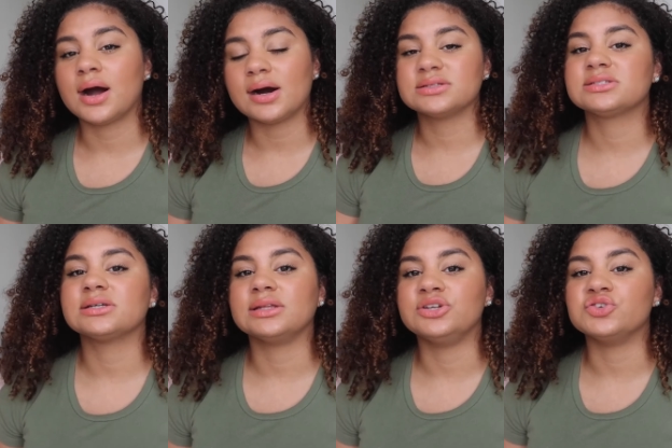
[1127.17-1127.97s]

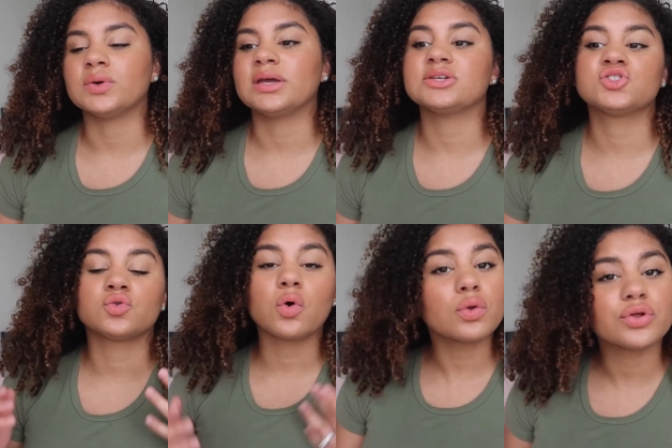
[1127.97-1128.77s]
constantly doing it
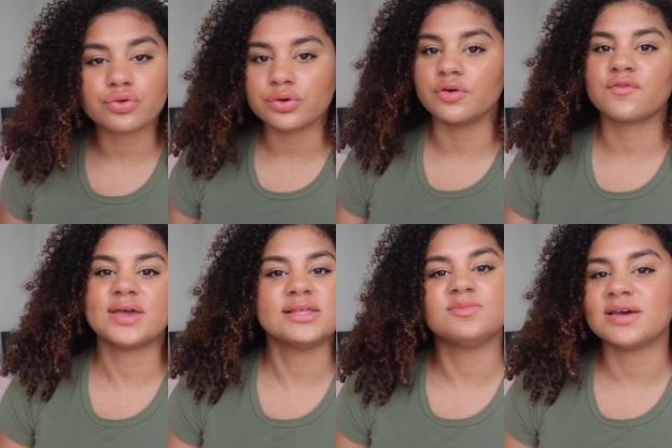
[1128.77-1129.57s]
scrolling through your
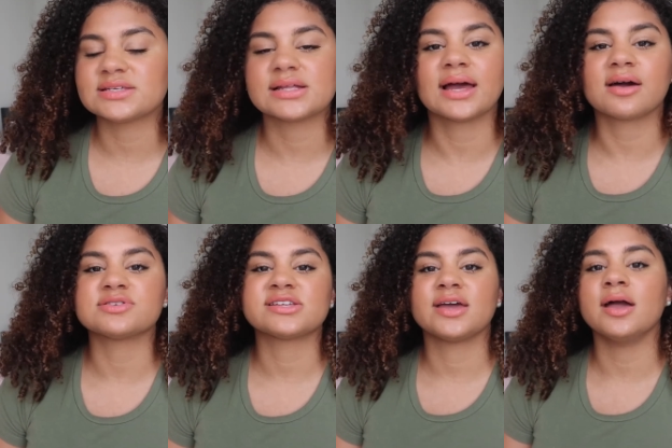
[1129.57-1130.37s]
feeds basically like i
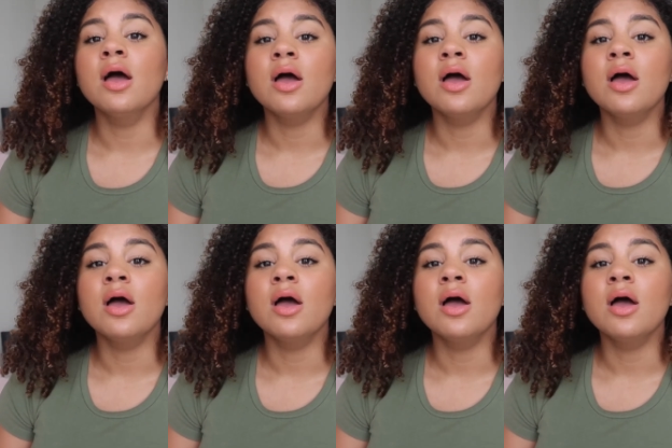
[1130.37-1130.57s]
was saying